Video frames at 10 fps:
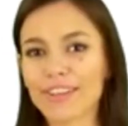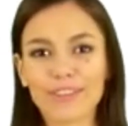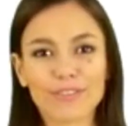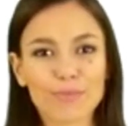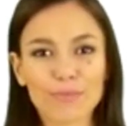
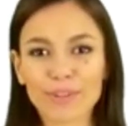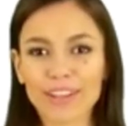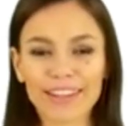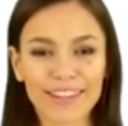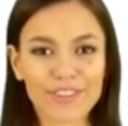Other
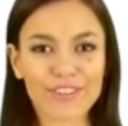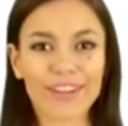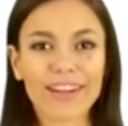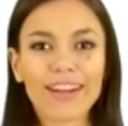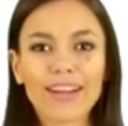
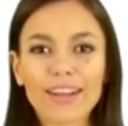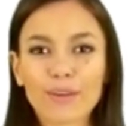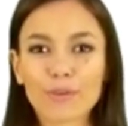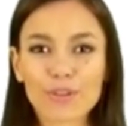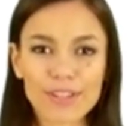conditions.
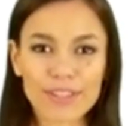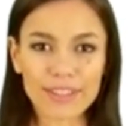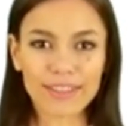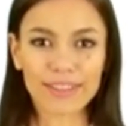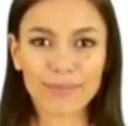
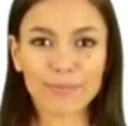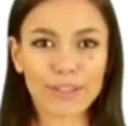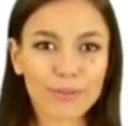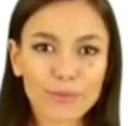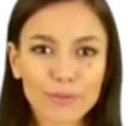More
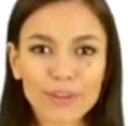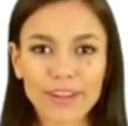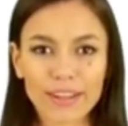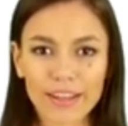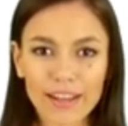evidence is
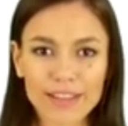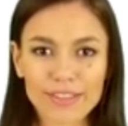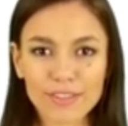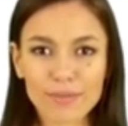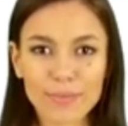needed to
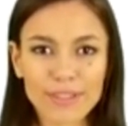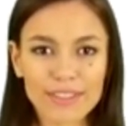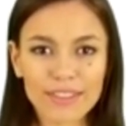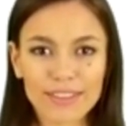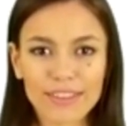rate the
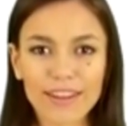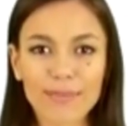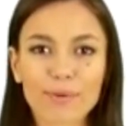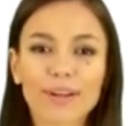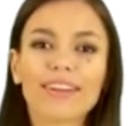effectiveness
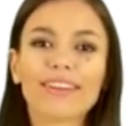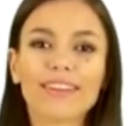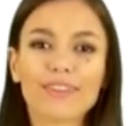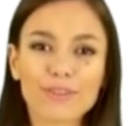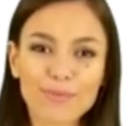of
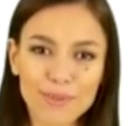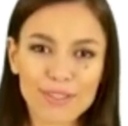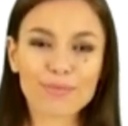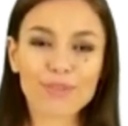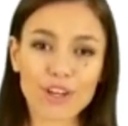
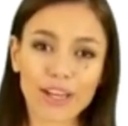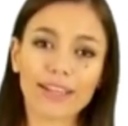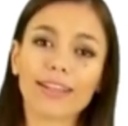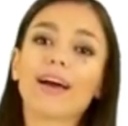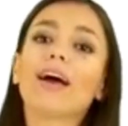acetyl-L-Carnitine for
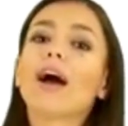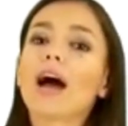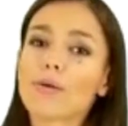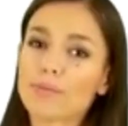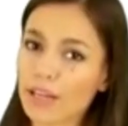these
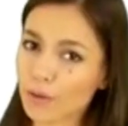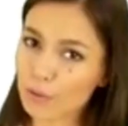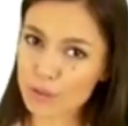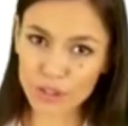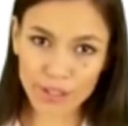uses.
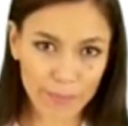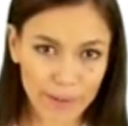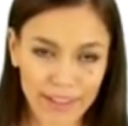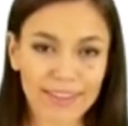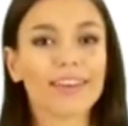
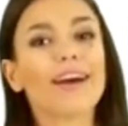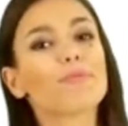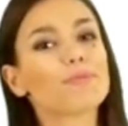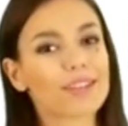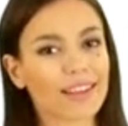
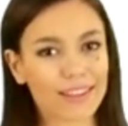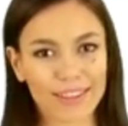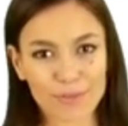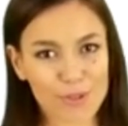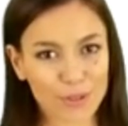Side
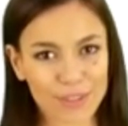effects.